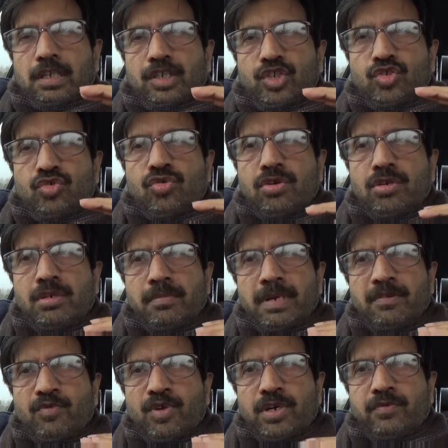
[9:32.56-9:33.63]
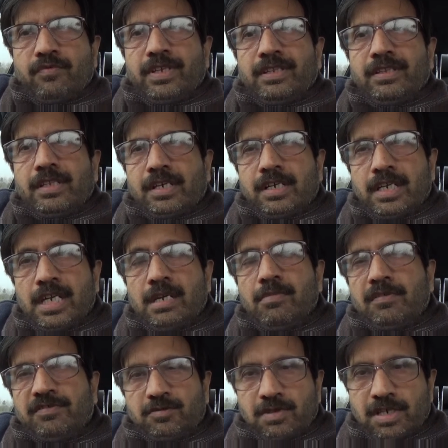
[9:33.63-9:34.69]
your doctor may work with the team
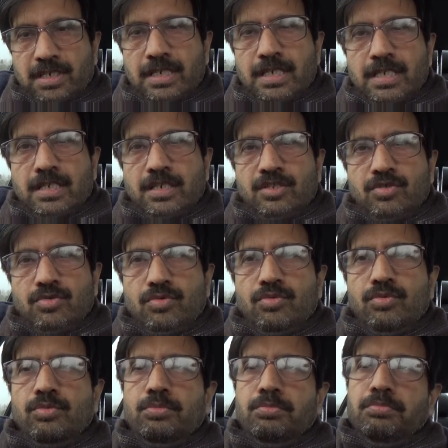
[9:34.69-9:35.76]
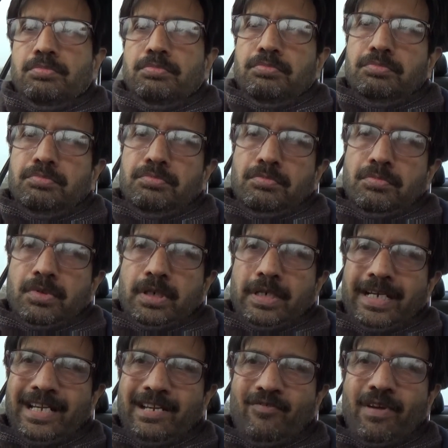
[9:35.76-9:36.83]
of specialists to uh,
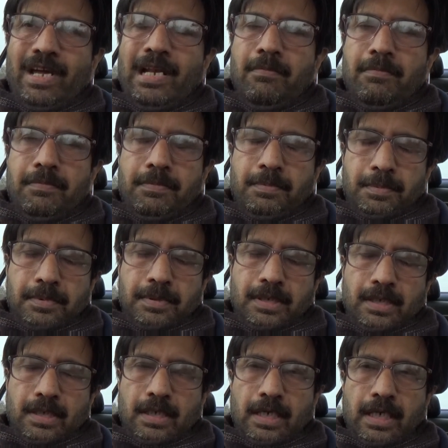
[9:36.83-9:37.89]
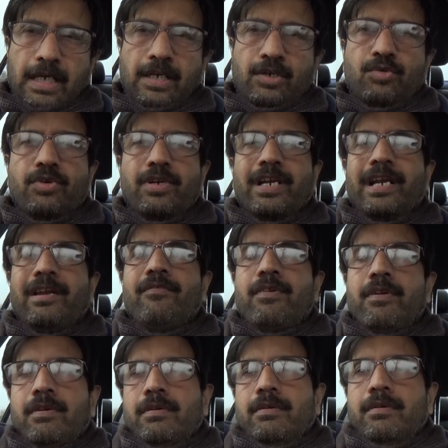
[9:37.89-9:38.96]
develop and to
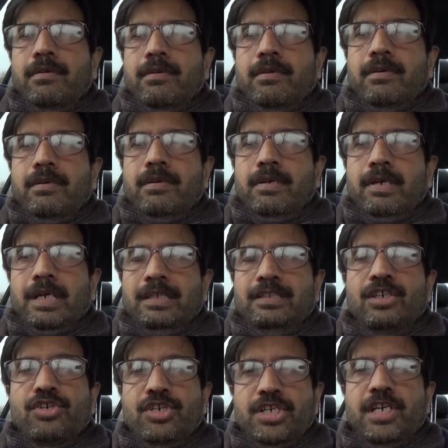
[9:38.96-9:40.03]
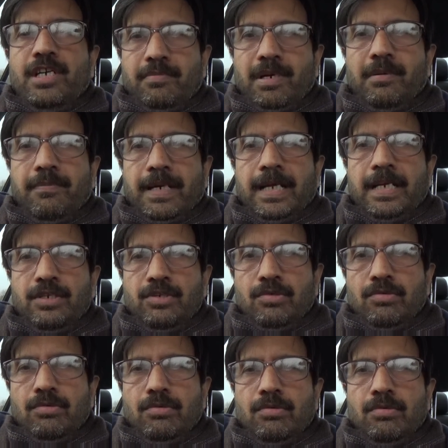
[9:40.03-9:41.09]
deliver the treatment plan, you
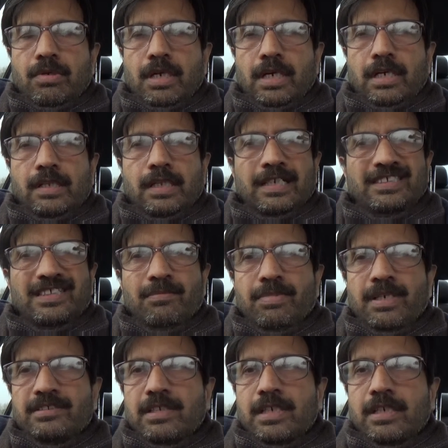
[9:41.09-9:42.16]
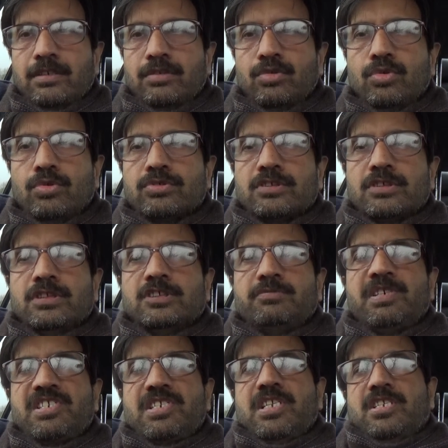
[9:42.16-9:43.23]
know. And the example is like those uh,
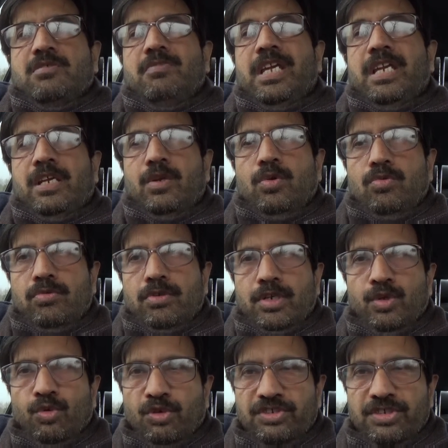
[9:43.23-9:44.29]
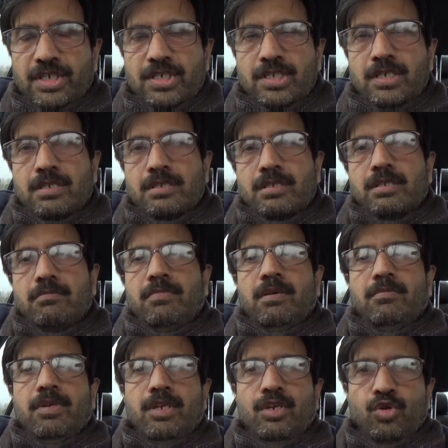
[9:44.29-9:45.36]
specialists may include neurosurgeons,
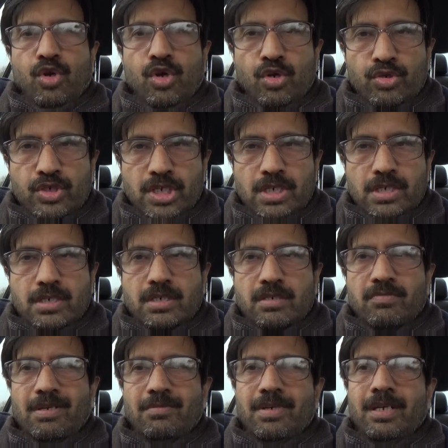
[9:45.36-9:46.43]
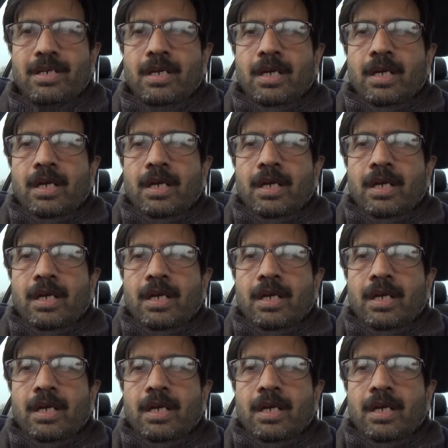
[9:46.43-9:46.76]
maybe neurologists, maybe